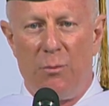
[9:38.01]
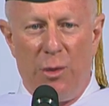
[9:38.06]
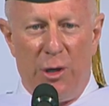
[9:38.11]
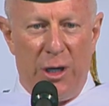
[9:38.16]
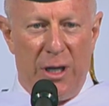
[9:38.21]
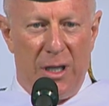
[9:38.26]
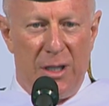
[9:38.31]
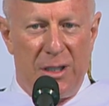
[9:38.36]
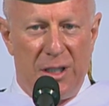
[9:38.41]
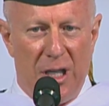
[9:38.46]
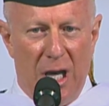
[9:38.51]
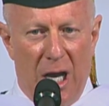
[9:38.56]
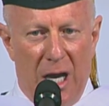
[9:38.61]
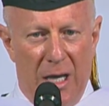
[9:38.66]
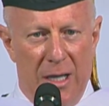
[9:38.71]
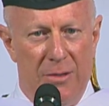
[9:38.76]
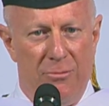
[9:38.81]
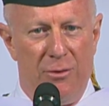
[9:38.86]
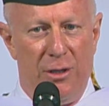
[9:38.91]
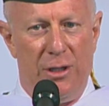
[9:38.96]
putting
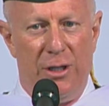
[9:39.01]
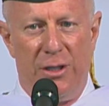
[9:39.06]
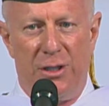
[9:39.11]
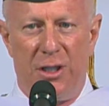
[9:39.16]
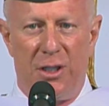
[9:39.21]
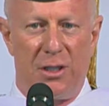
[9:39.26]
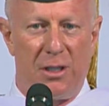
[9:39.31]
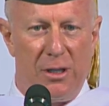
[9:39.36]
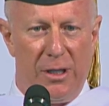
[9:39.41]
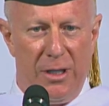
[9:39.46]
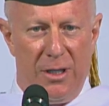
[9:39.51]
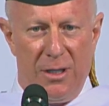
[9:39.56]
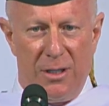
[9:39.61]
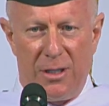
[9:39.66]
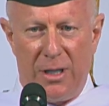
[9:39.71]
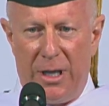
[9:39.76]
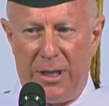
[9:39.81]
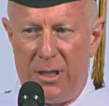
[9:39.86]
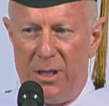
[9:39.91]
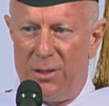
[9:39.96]
aside religious
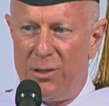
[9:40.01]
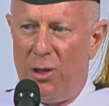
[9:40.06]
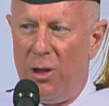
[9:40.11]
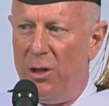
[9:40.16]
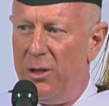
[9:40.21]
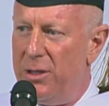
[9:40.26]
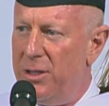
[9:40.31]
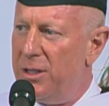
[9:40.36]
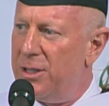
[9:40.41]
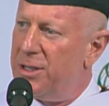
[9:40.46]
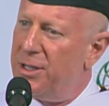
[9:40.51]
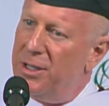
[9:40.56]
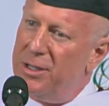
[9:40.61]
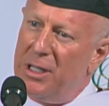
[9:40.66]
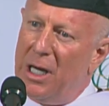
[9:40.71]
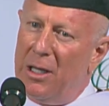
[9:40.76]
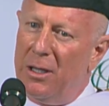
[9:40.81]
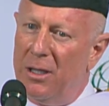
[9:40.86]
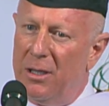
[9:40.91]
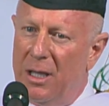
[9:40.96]
leaders like His Holiness the
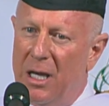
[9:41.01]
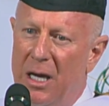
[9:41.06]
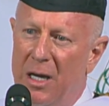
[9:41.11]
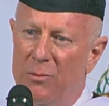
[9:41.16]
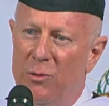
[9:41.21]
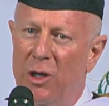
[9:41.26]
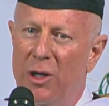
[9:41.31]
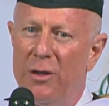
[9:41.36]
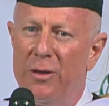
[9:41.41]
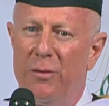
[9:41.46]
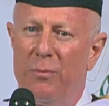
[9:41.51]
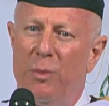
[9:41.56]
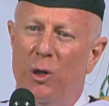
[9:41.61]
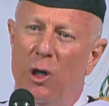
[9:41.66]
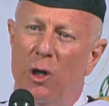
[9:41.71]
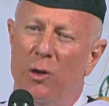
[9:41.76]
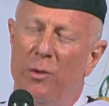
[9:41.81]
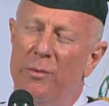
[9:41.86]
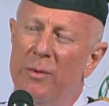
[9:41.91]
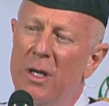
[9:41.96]
Dalai Lama or the
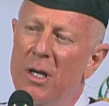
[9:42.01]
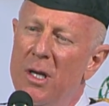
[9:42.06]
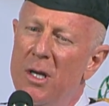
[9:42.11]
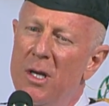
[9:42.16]
Pope,